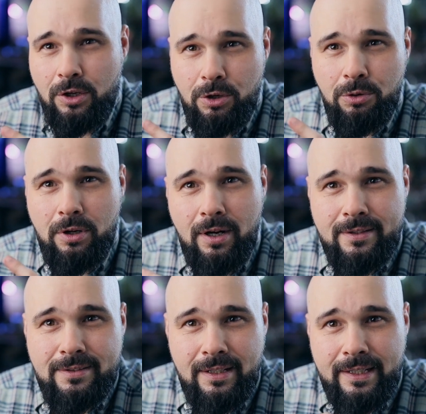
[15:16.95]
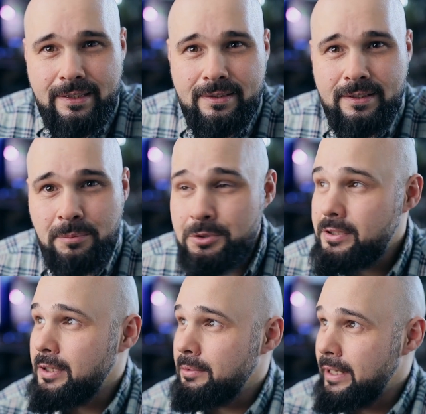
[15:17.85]
Godox light. I'm
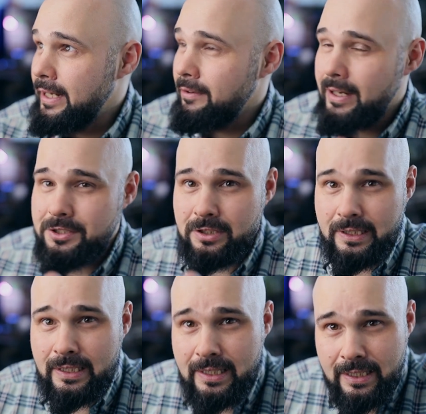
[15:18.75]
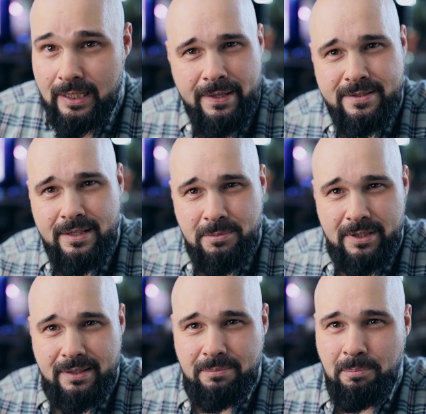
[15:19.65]
using it right now, actually. It seems
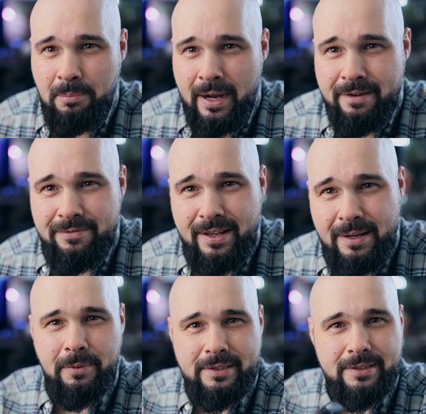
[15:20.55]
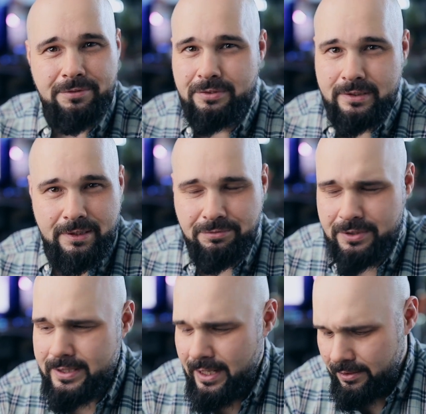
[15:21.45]
like my fan makes a
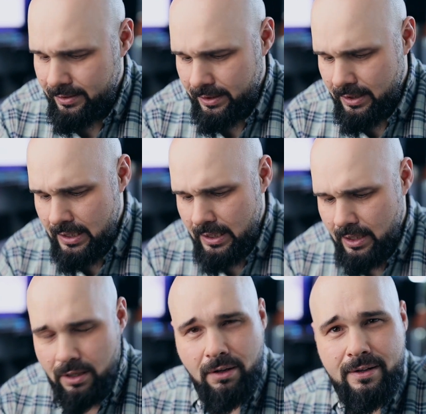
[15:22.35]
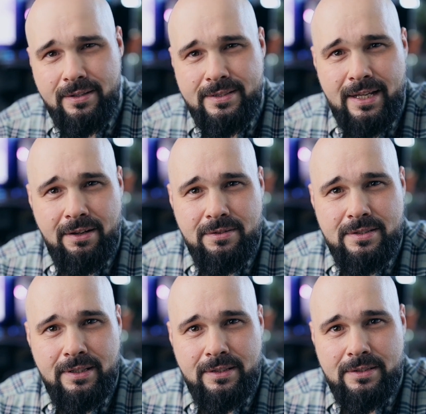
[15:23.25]
different sound than a lot of the sounds
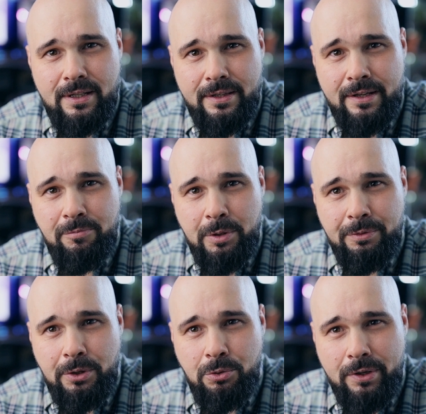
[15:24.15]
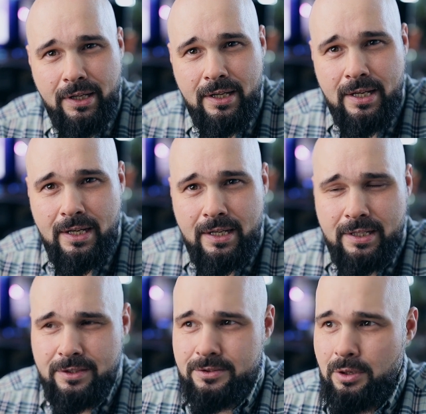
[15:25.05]
that they've been recording.
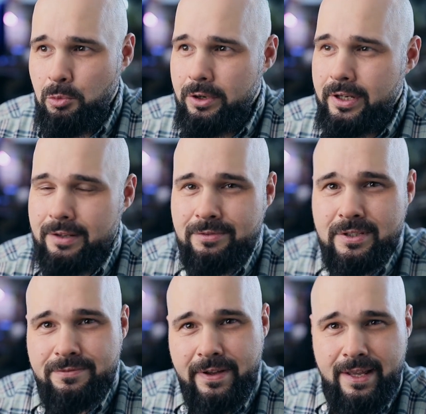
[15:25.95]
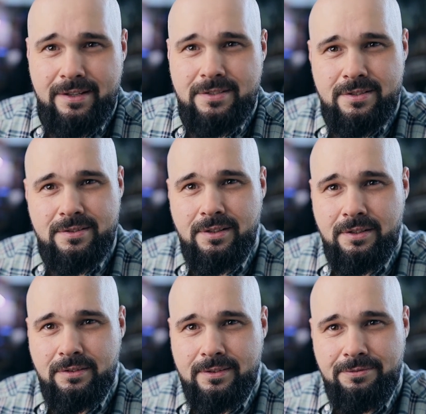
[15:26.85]
So I'm wondering if this fan is just a
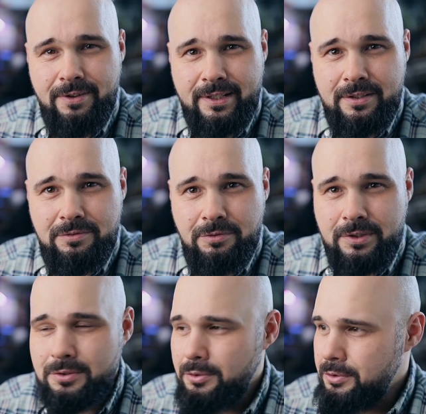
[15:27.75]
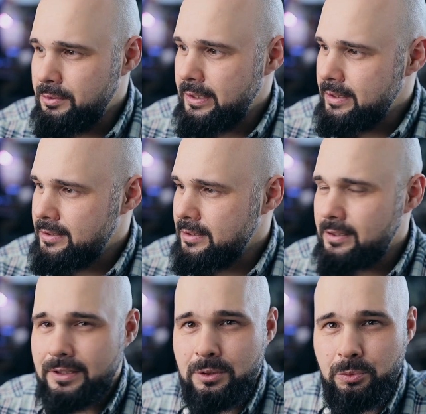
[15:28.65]
little defective or this whole unit is
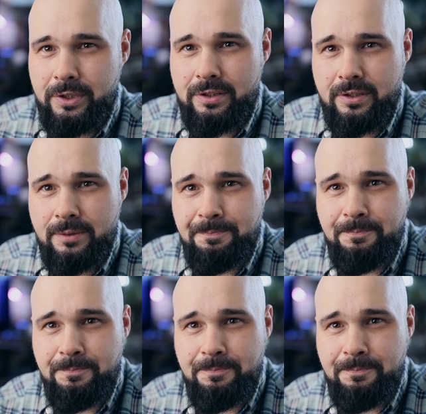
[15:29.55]
just a little weird.